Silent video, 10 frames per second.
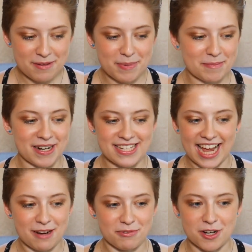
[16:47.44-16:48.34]
but my
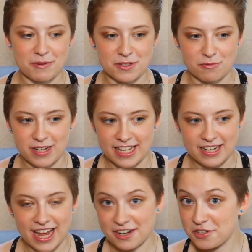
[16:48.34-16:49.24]
dad would always ring
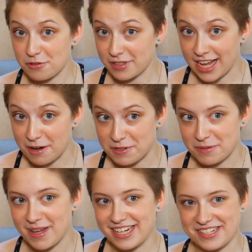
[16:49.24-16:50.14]
it extra loud
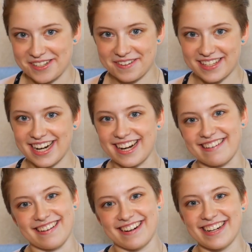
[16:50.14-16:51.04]
to make sure that I
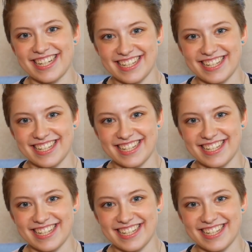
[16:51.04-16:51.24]
heard.